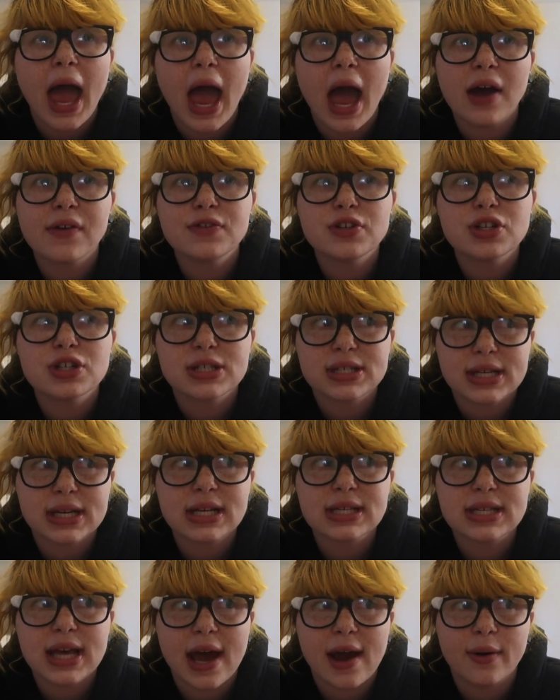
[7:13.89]
After
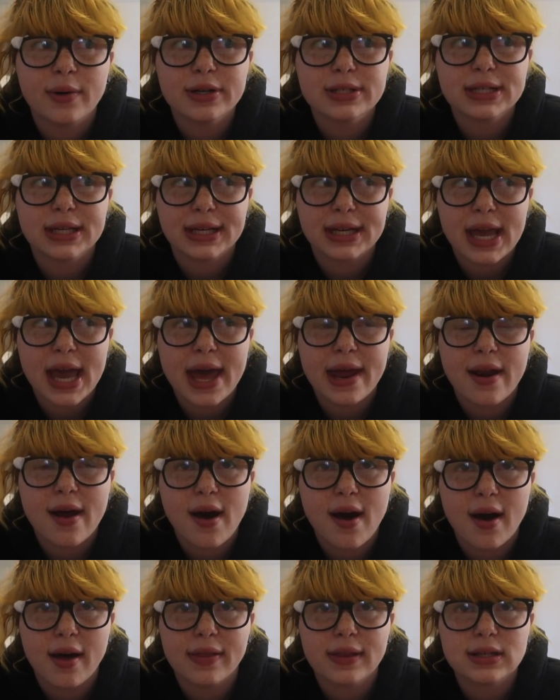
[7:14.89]
6 hours, again
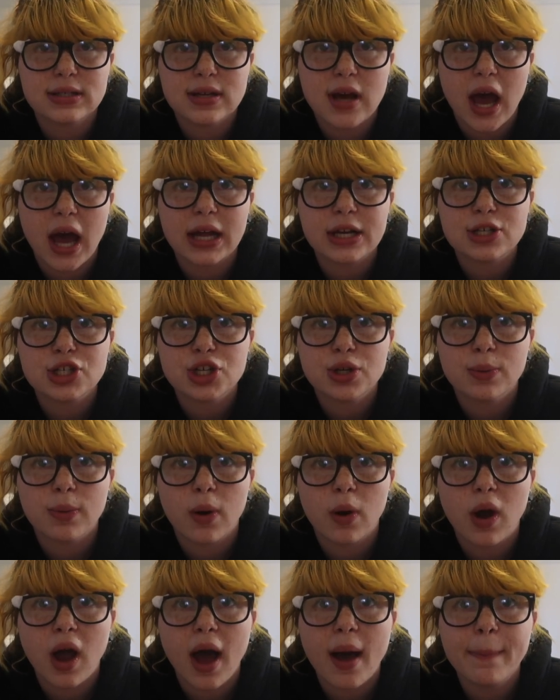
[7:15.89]
on the dot, she
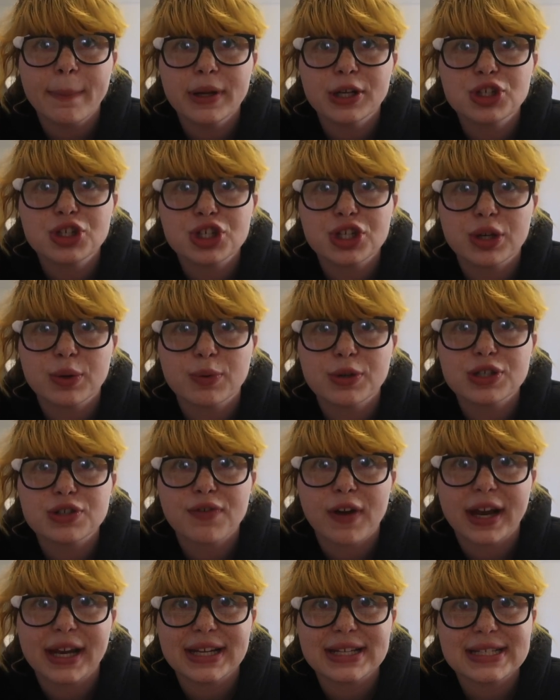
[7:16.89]
woke up and she was
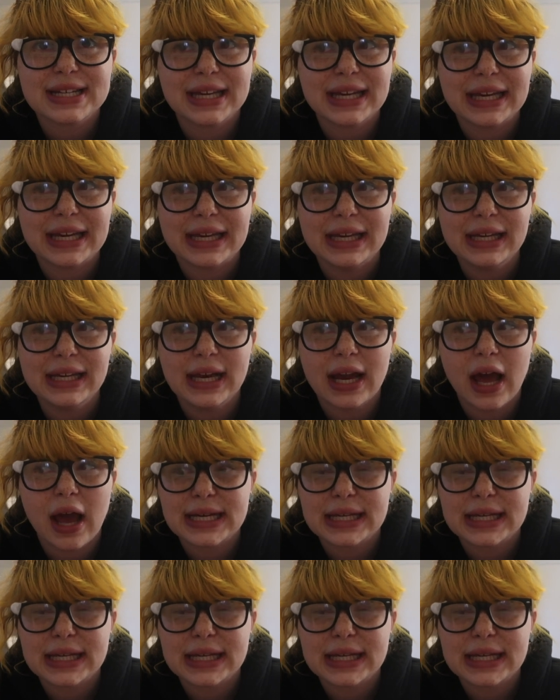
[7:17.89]
ready to eat.